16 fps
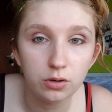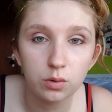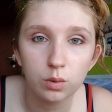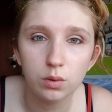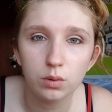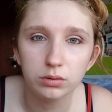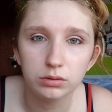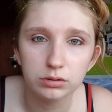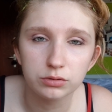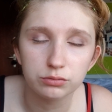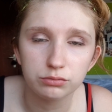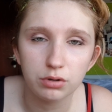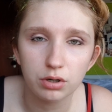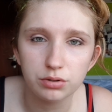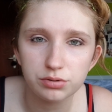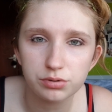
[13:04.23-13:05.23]
gold,
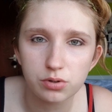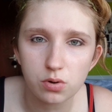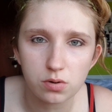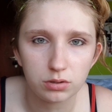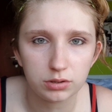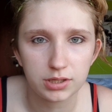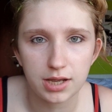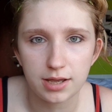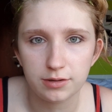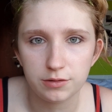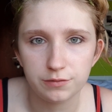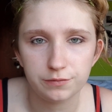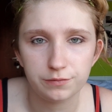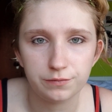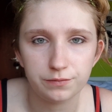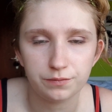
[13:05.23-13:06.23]
rose gold kind
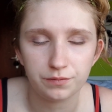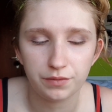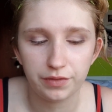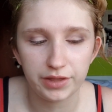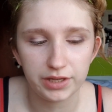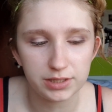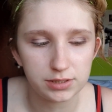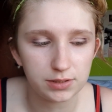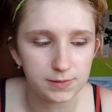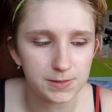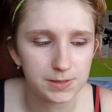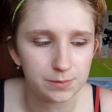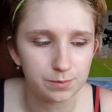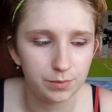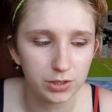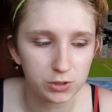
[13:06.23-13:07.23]
of things.
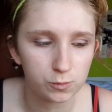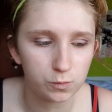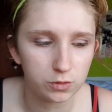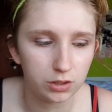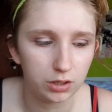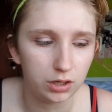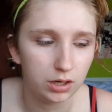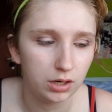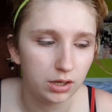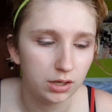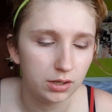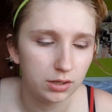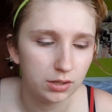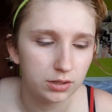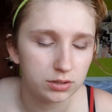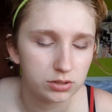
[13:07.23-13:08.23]
It's much more
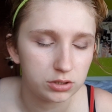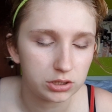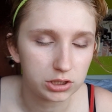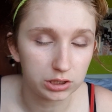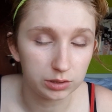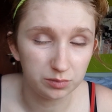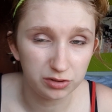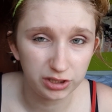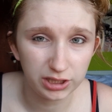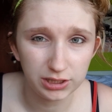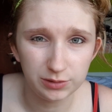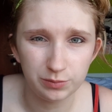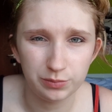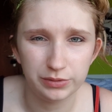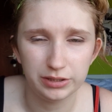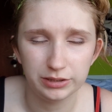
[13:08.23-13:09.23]

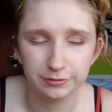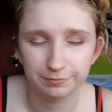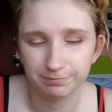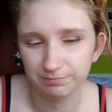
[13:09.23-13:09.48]
shimmery, but